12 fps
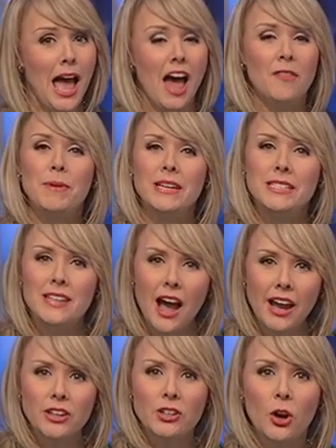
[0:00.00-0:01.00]
have been
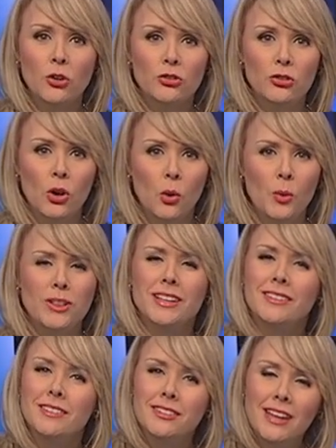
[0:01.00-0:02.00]
diagnosed with
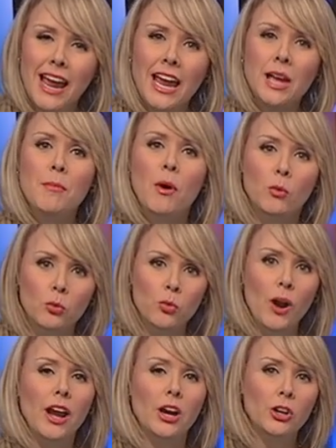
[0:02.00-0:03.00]
the same
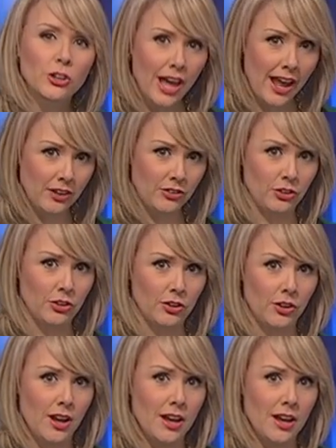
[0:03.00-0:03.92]
rare cancer.